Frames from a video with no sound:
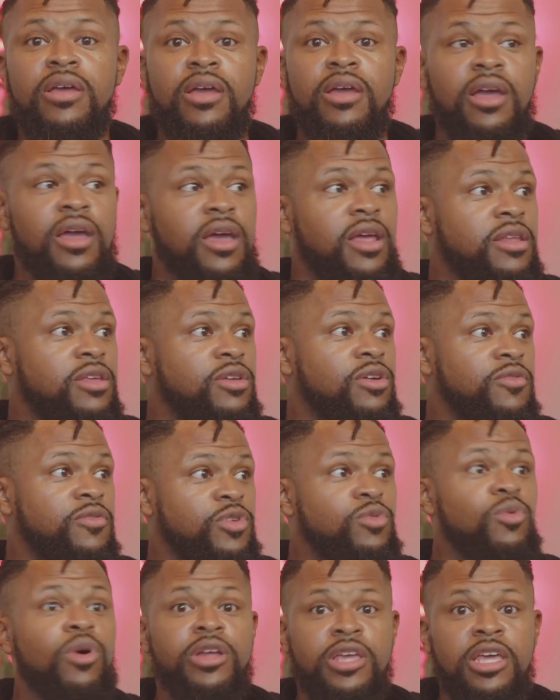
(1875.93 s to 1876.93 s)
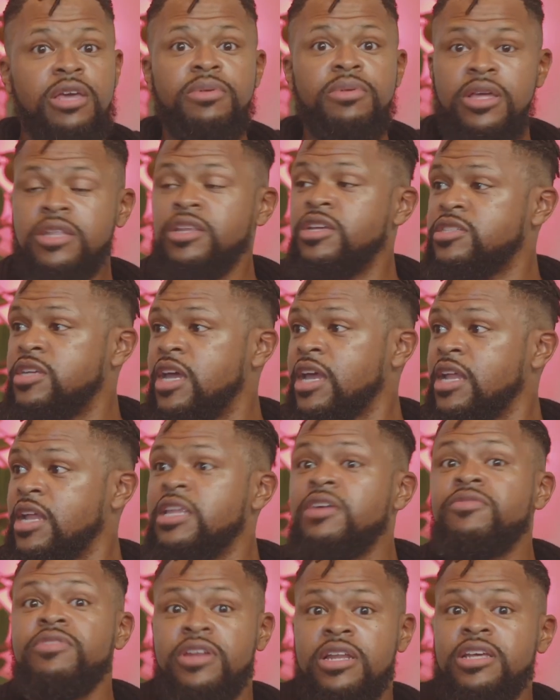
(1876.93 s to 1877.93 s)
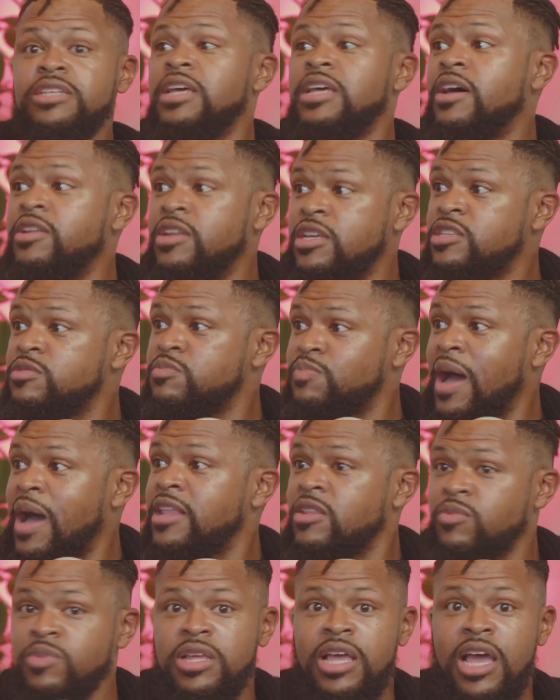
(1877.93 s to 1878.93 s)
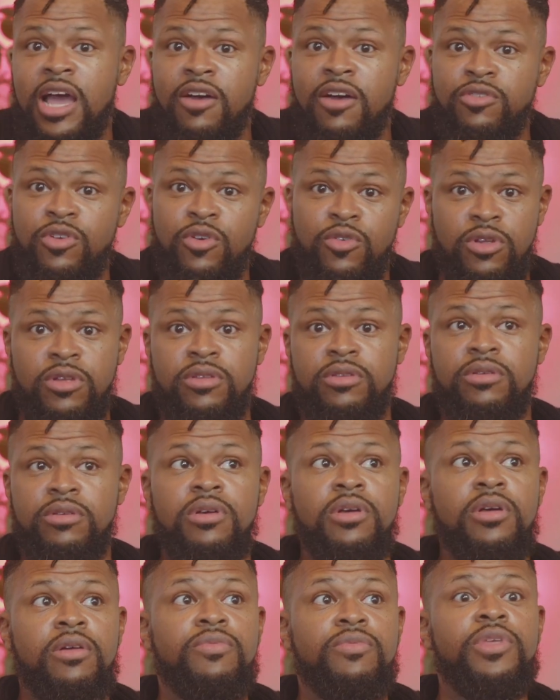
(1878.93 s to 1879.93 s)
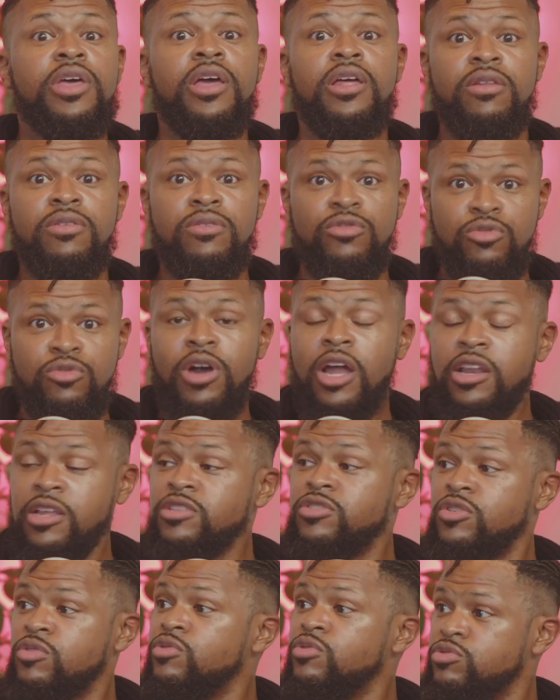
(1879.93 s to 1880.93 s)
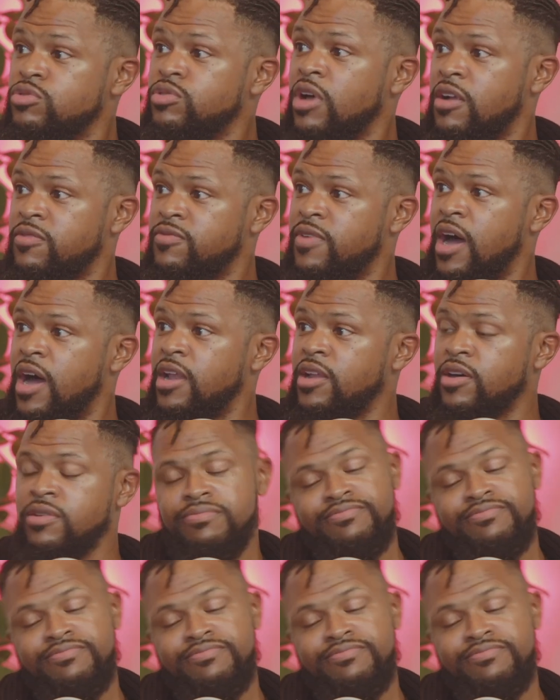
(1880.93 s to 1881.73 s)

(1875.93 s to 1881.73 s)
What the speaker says: And, if you want to keep getting this check and living in this spot that we have, then these are the rules you got to follow.